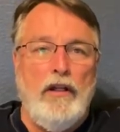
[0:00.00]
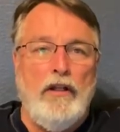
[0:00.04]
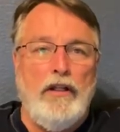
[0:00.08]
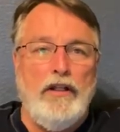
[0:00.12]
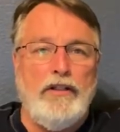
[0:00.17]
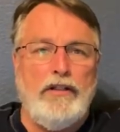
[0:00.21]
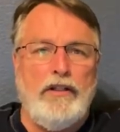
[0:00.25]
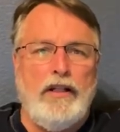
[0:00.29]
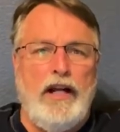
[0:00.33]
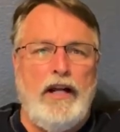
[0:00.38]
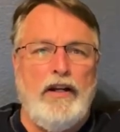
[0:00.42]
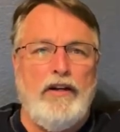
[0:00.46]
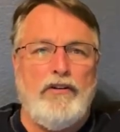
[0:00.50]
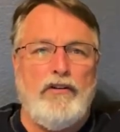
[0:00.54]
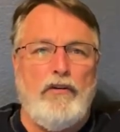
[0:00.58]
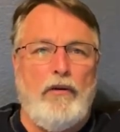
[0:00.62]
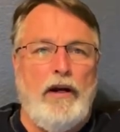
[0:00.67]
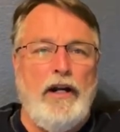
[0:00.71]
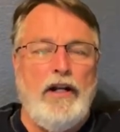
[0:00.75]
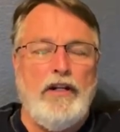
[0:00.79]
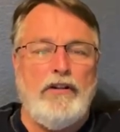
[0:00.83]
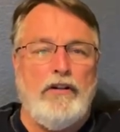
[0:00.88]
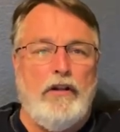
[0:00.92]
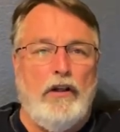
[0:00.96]
these kind of
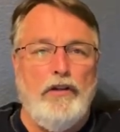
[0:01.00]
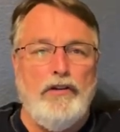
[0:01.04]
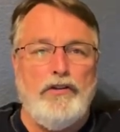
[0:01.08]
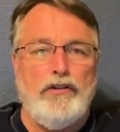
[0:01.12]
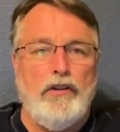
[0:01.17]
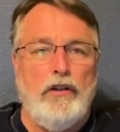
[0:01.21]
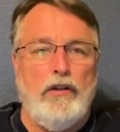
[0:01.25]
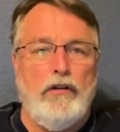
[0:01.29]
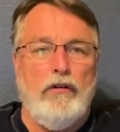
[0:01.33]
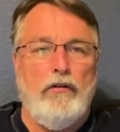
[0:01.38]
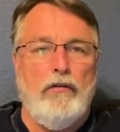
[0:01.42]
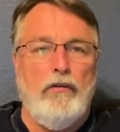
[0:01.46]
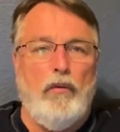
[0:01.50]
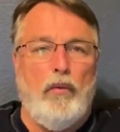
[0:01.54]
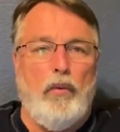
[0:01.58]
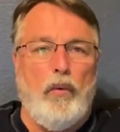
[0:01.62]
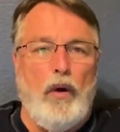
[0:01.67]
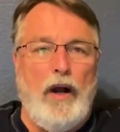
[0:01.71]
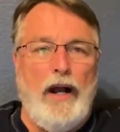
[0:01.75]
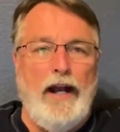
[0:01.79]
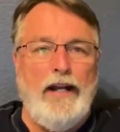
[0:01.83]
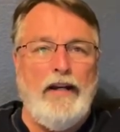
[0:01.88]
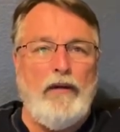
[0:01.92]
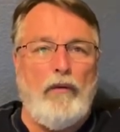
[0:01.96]
translucent
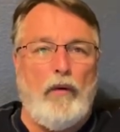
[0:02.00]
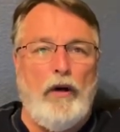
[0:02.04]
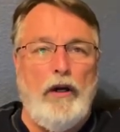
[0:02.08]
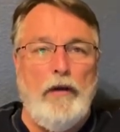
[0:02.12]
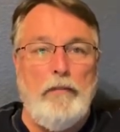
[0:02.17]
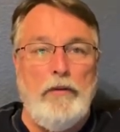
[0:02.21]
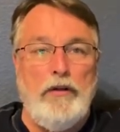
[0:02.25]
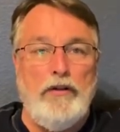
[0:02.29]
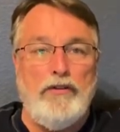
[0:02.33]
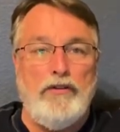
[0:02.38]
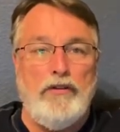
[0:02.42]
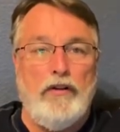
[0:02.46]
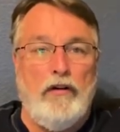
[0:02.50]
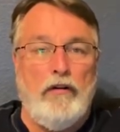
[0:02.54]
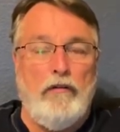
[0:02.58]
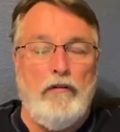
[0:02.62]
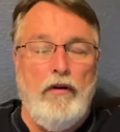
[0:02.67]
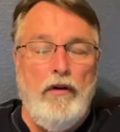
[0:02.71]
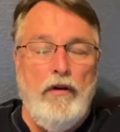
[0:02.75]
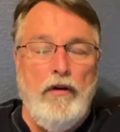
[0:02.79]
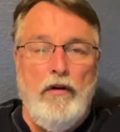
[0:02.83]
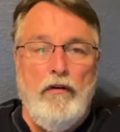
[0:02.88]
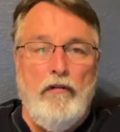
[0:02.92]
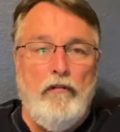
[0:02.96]
white ribbons that